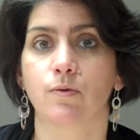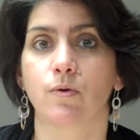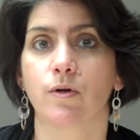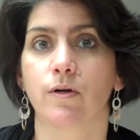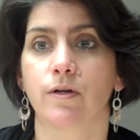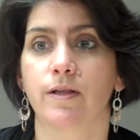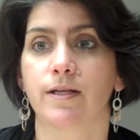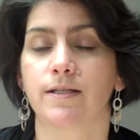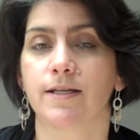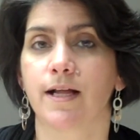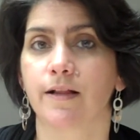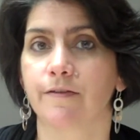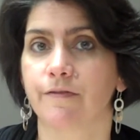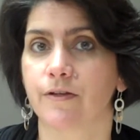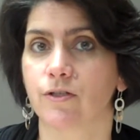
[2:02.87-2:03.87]
or the
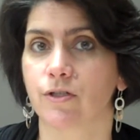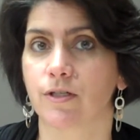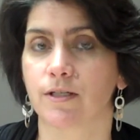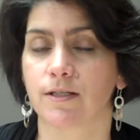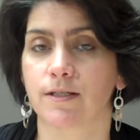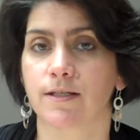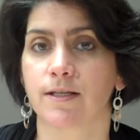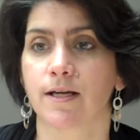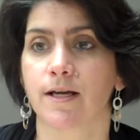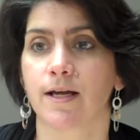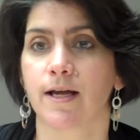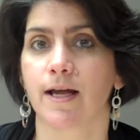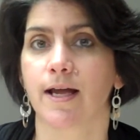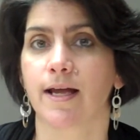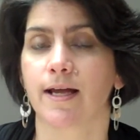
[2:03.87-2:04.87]
televisions
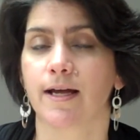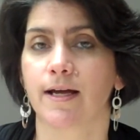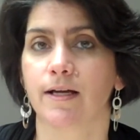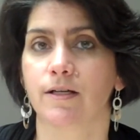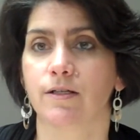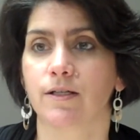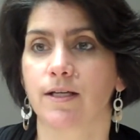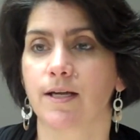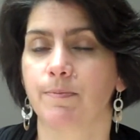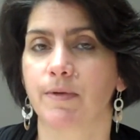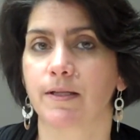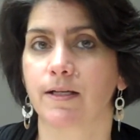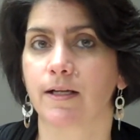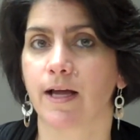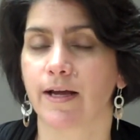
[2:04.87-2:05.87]
and
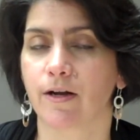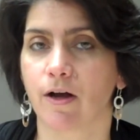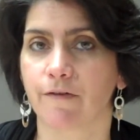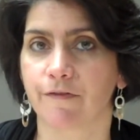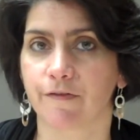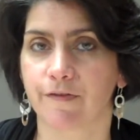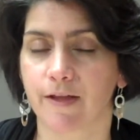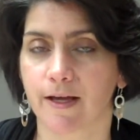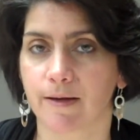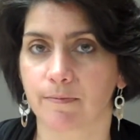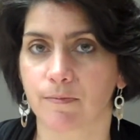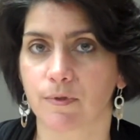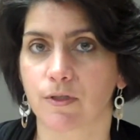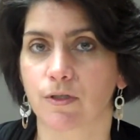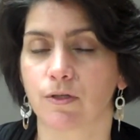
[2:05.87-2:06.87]
keeping the light off of
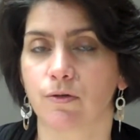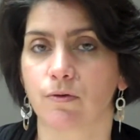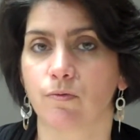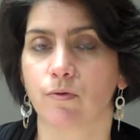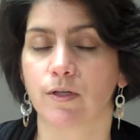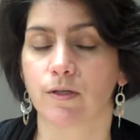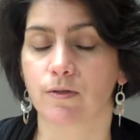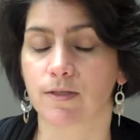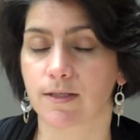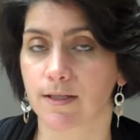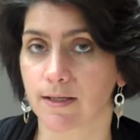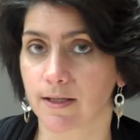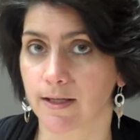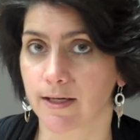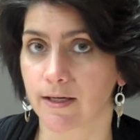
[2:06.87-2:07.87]
them to reduce the
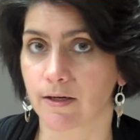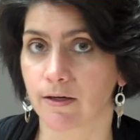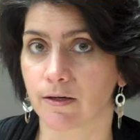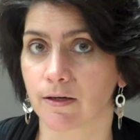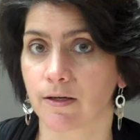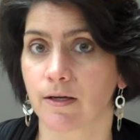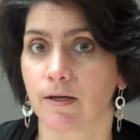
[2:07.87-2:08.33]
glare.